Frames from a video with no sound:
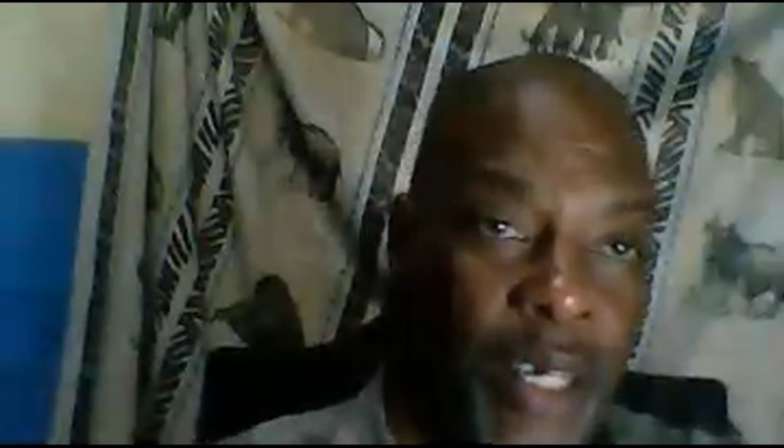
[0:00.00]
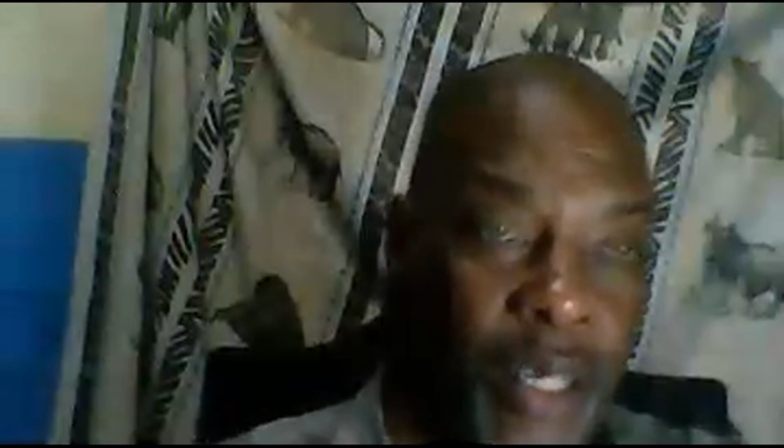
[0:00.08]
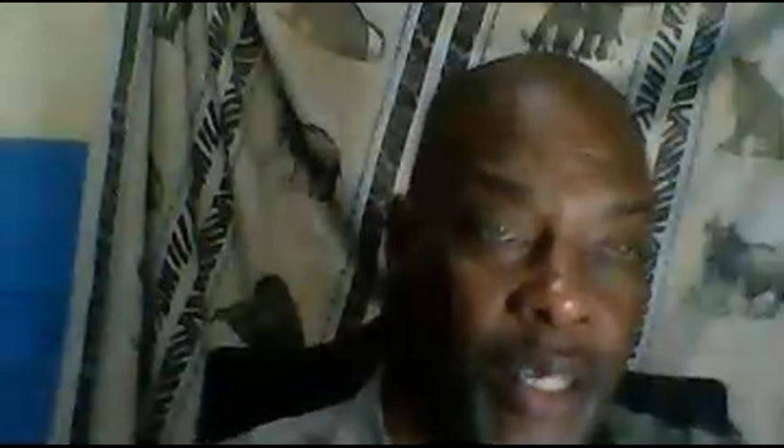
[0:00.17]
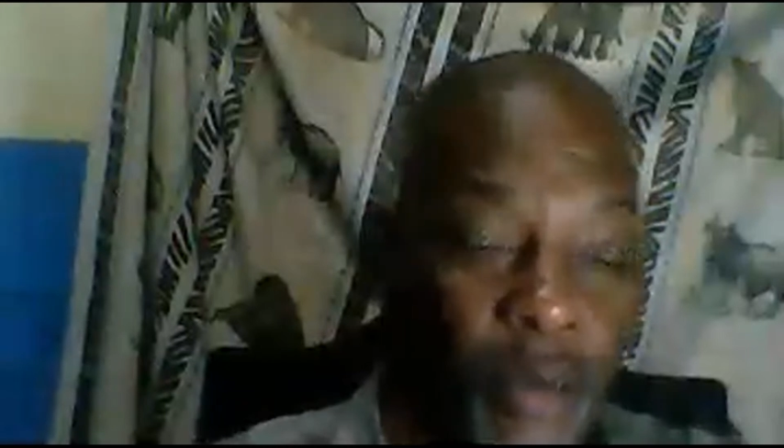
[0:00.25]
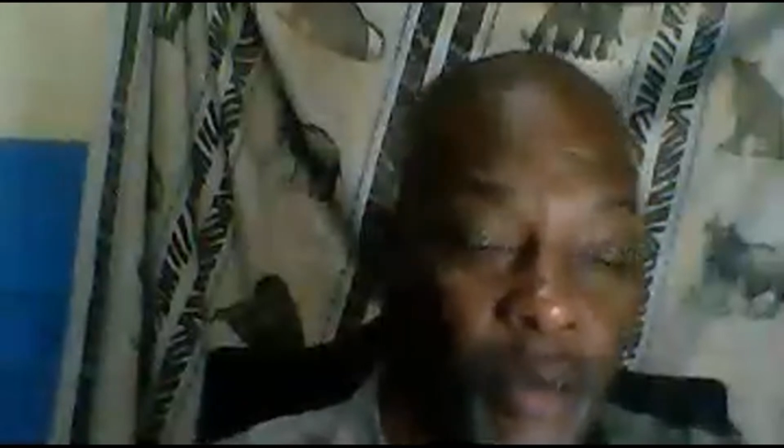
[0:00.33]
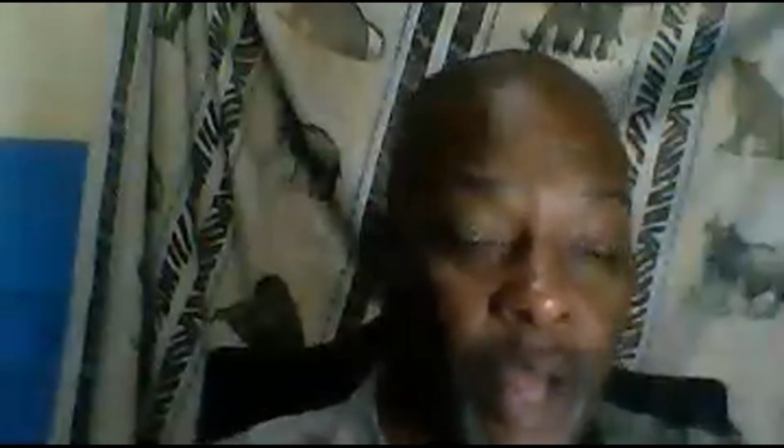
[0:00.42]

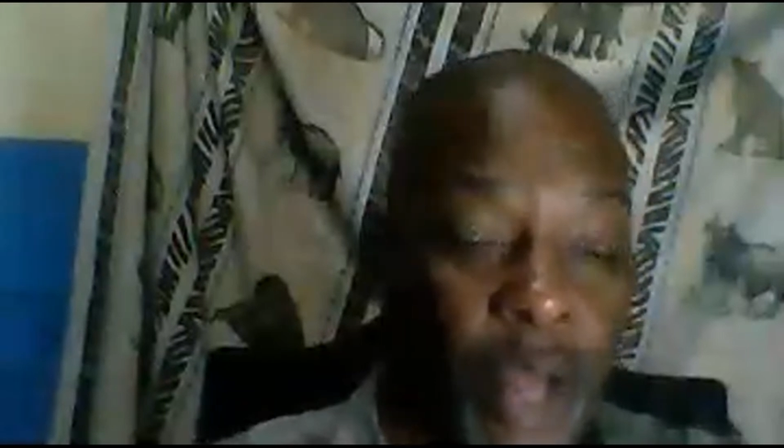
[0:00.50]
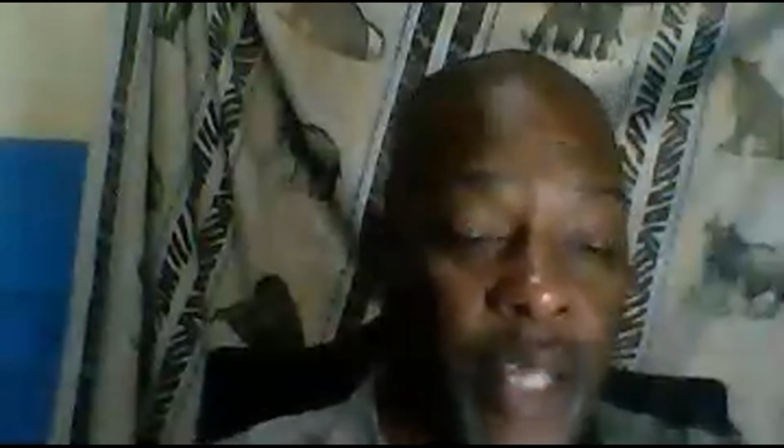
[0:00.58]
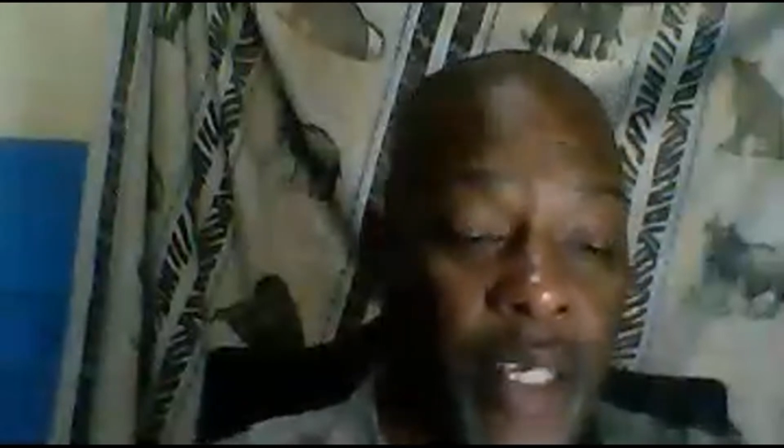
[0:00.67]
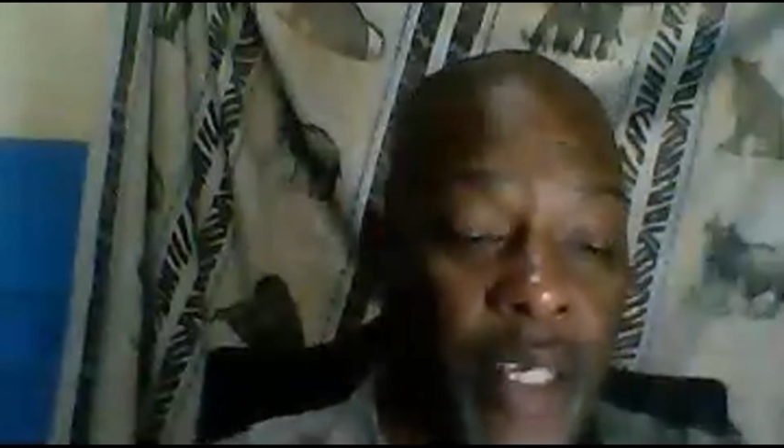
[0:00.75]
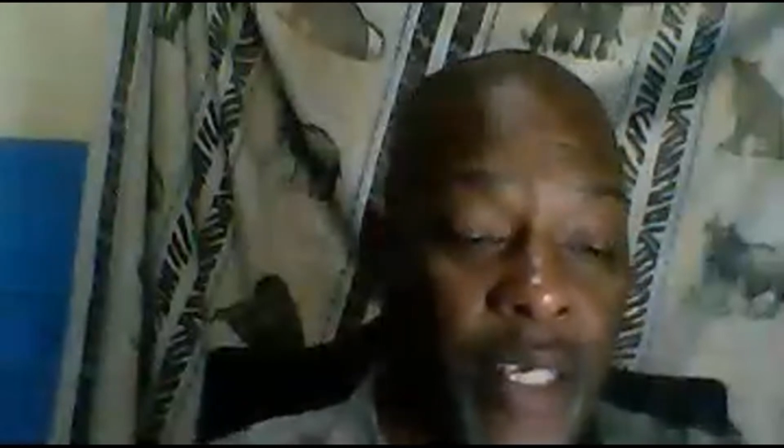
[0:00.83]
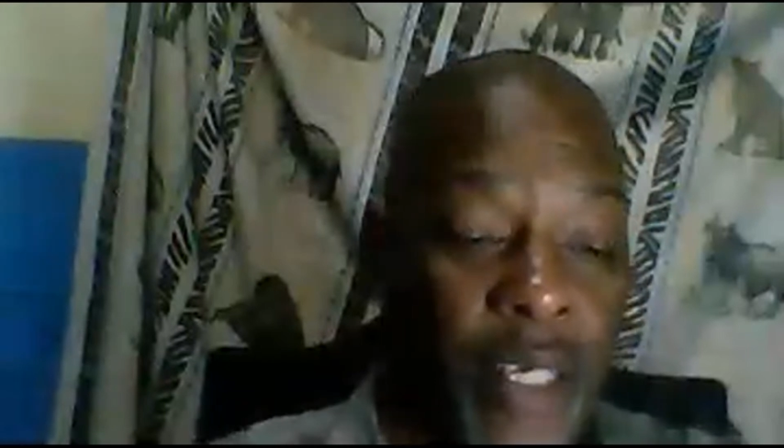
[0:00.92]
getting
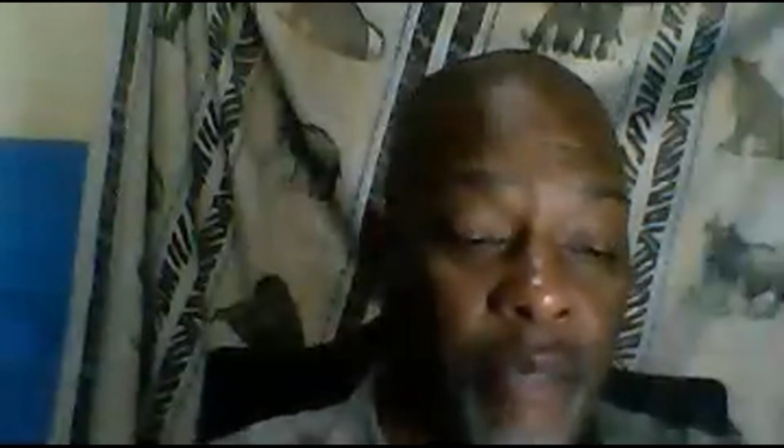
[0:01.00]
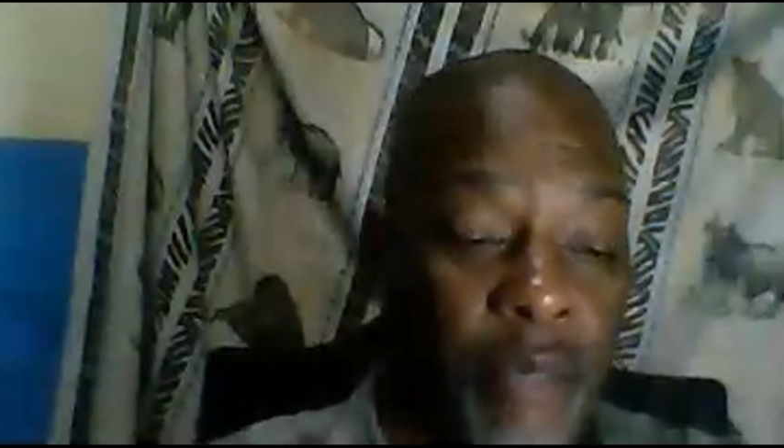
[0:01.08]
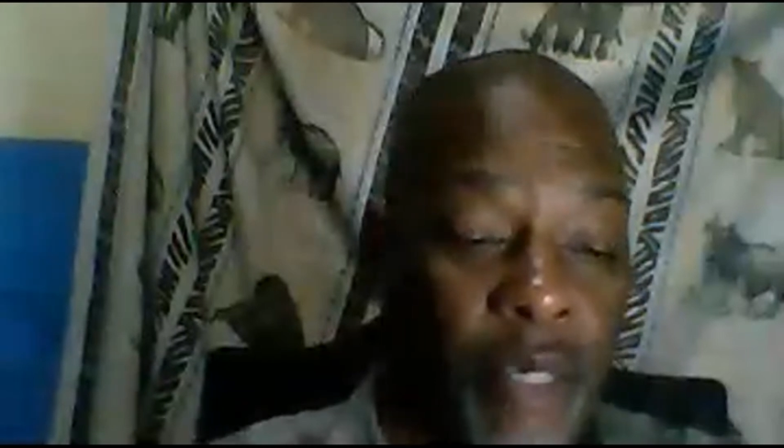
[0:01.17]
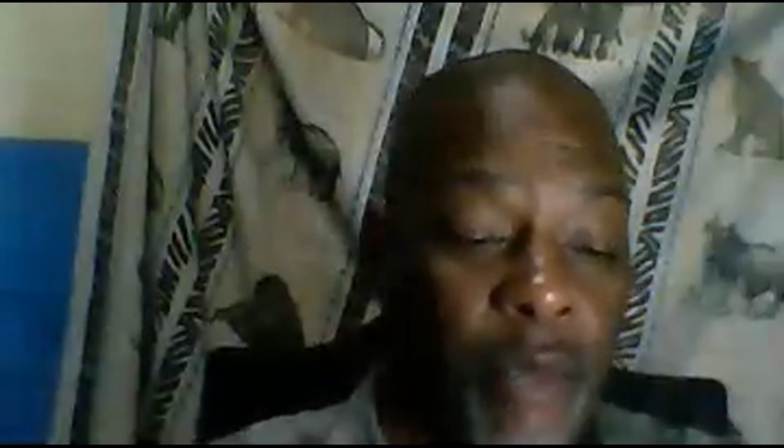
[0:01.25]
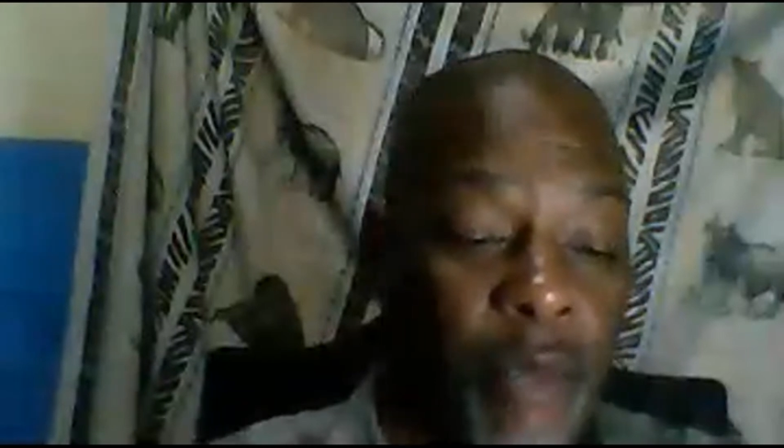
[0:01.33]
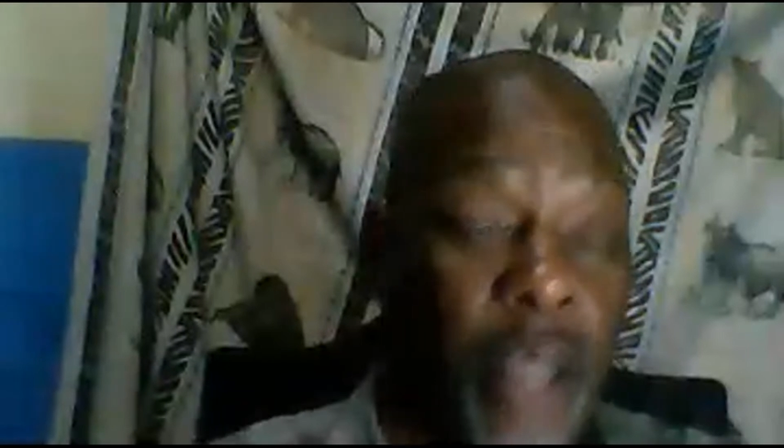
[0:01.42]
the
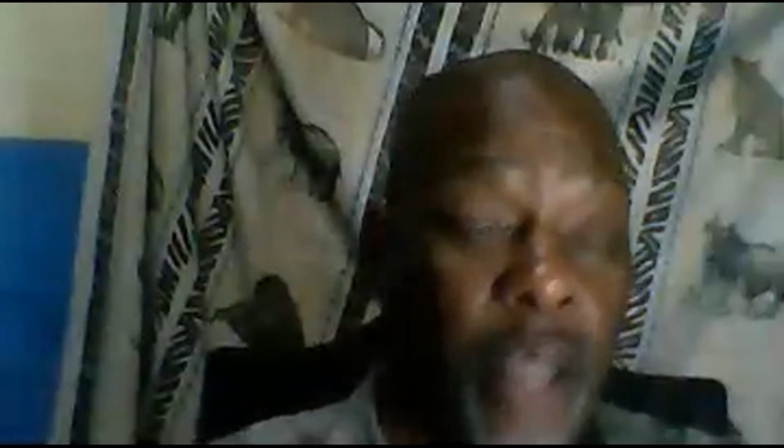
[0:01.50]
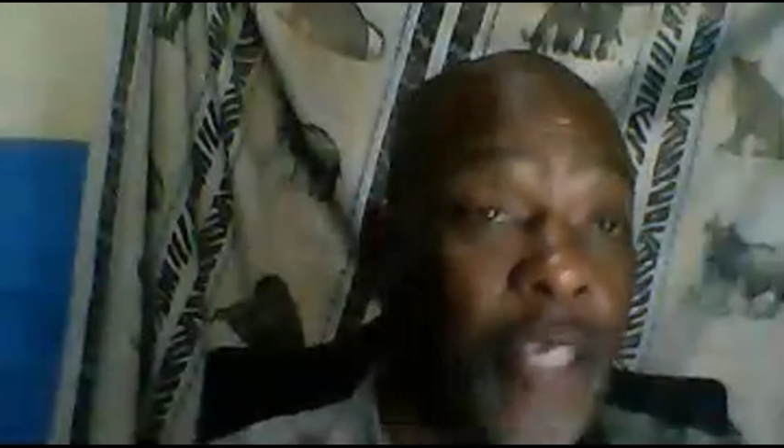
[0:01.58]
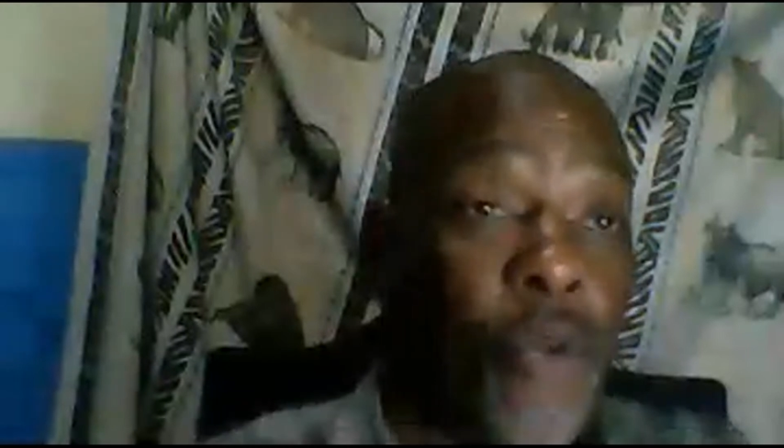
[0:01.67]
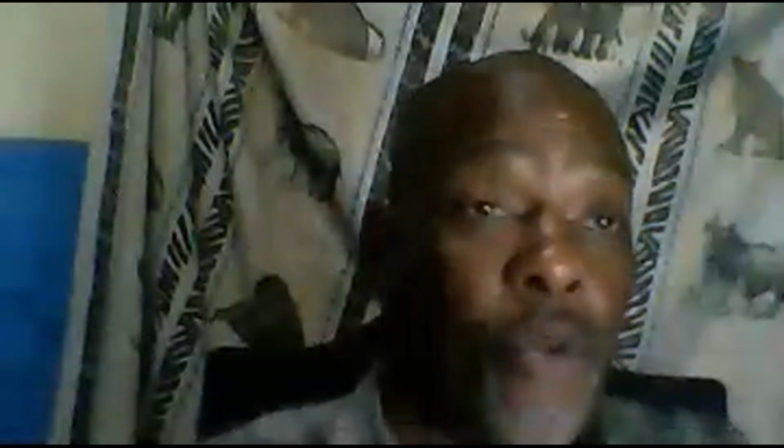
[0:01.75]
market,